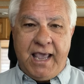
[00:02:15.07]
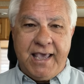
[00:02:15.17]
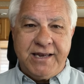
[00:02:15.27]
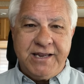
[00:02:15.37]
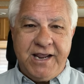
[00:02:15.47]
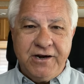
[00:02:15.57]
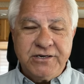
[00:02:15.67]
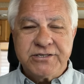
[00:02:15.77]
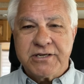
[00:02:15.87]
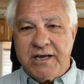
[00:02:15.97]
And
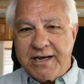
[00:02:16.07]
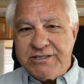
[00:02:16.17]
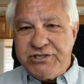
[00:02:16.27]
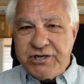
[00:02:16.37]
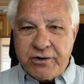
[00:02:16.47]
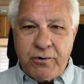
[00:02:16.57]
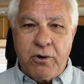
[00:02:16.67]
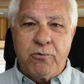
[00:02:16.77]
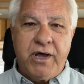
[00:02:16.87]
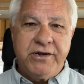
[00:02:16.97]
here's a
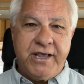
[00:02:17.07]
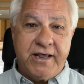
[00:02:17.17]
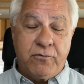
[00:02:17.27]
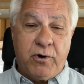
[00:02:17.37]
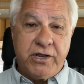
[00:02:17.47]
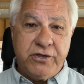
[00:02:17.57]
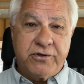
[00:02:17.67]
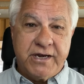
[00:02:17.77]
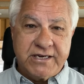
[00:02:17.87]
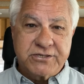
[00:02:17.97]
general rundown of what
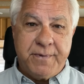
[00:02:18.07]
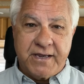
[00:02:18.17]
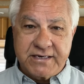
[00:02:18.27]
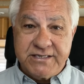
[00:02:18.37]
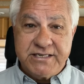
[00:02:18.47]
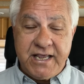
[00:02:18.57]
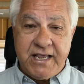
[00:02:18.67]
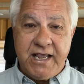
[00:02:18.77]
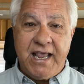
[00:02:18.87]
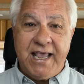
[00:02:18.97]
you can expect to
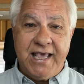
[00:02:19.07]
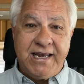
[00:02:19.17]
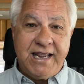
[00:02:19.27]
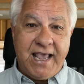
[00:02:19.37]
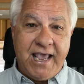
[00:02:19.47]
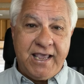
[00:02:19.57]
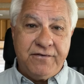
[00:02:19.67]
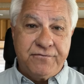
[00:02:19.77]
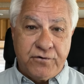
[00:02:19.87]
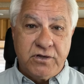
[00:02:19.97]
see in
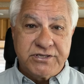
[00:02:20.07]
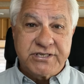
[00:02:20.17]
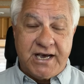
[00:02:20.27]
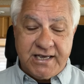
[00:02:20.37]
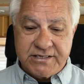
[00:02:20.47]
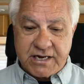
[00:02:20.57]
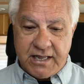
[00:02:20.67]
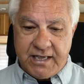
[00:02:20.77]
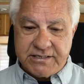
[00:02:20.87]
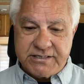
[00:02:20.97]
a full-size
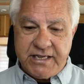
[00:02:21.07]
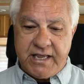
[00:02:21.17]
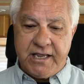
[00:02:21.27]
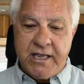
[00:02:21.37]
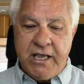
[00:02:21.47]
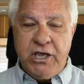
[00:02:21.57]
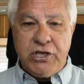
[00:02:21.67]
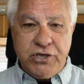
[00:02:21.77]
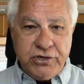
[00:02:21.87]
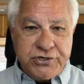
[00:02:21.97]
Class C.
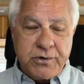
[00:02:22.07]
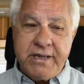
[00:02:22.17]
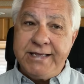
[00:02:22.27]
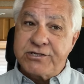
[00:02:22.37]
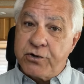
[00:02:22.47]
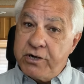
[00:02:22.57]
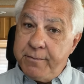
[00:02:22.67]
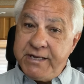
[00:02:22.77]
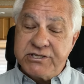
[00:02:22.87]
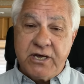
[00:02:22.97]
Usually it's going
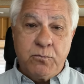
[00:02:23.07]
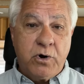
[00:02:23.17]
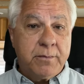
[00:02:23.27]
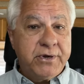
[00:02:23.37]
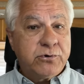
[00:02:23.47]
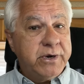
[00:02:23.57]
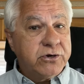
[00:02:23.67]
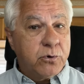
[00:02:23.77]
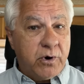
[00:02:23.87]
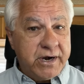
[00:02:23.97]
to be somewhere
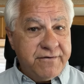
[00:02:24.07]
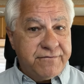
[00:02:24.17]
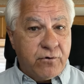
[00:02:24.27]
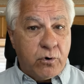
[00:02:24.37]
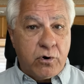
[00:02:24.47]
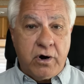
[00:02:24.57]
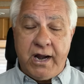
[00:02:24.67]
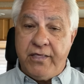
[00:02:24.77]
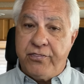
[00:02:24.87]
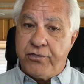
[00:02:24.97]
between twenty-four
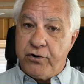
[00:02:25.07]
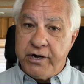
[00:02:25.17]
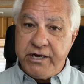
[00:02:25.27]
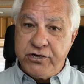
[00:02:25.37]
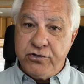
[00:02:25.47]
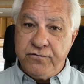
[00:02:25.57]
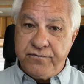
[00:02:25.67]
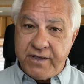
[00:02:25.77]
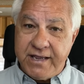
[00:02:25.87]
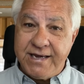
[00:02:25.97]
and thirty-two
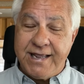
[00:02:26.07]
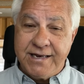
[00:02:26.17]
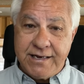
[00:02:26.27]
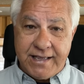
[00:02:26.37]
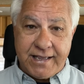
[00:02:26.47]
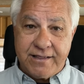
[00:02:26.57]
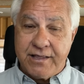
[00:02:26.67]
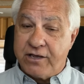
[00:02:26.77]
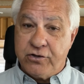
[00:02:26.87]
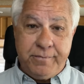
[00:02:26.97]
feet in
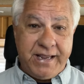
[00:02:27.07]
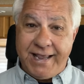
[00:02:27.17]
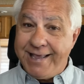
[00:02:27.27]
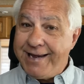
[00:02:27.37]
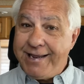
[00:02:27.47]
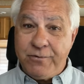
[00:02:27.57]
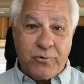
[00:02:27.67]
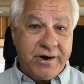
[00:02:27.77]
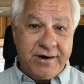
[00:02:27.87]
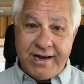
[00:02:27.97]
length. It could be
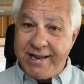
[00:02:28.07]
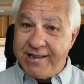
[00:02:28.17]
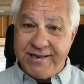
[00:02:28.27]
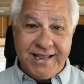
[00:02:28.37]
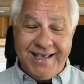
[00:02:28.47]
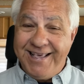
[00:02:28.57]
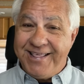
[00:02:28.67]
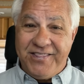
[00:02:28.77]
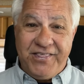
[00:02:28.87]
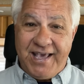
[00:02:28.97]
anywhere in
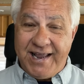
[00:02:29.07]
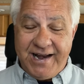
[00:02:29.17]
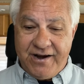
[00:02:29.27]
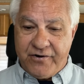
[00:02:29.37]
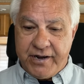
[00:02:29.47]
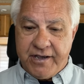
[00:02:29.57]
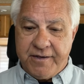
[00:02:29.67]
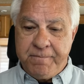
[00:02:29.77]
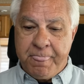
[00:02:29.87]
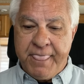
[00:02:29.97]
that area.